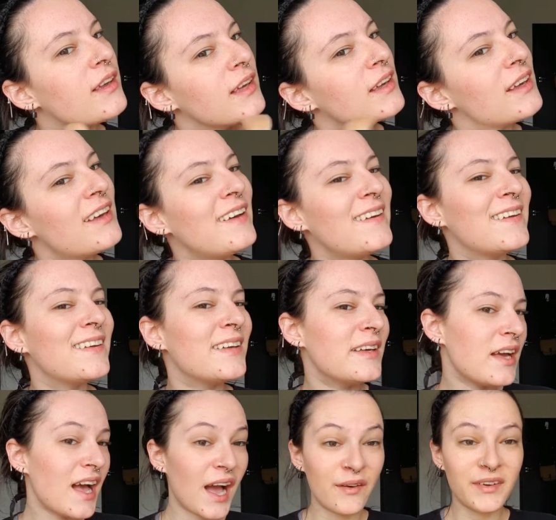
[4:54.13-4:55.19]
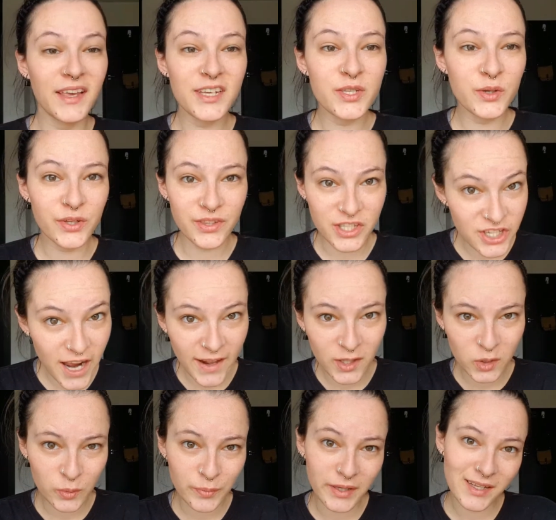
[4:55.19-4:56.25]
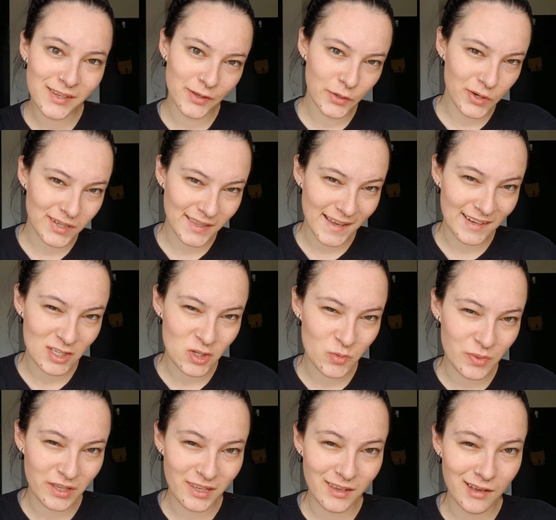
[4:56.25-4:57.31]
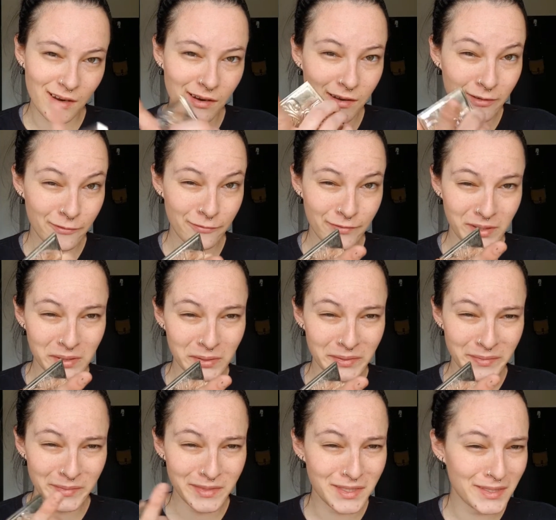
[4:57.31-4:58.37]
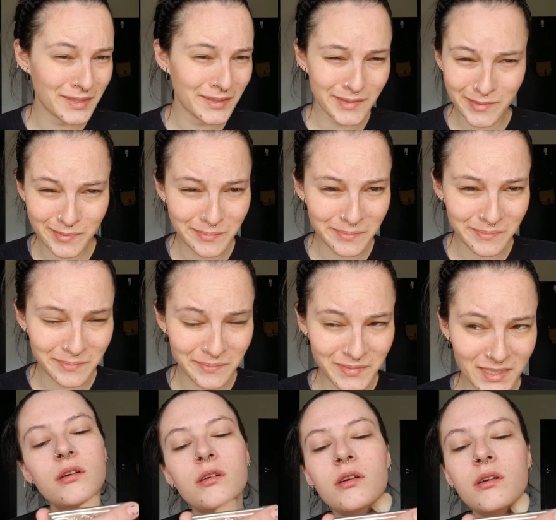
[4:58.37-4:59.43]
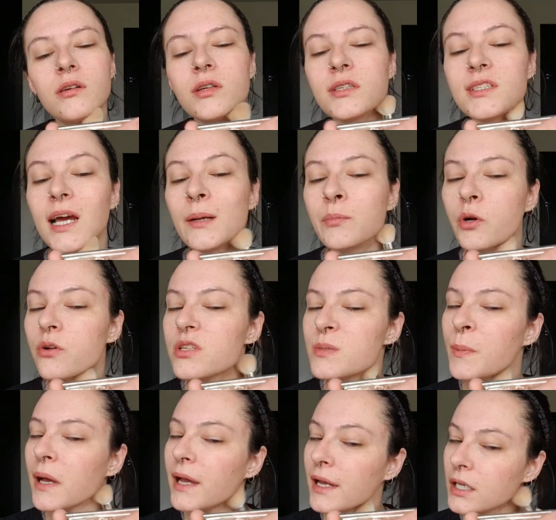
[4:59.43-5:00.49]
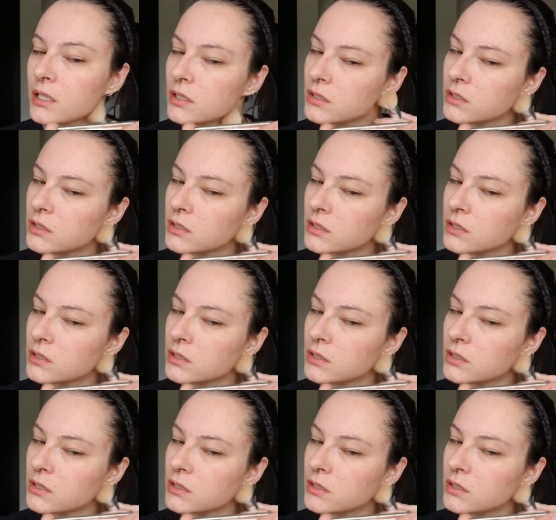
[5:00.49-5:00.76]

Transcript: I would get you on this channel, but you don't like to be filmed. Dad broke his spine.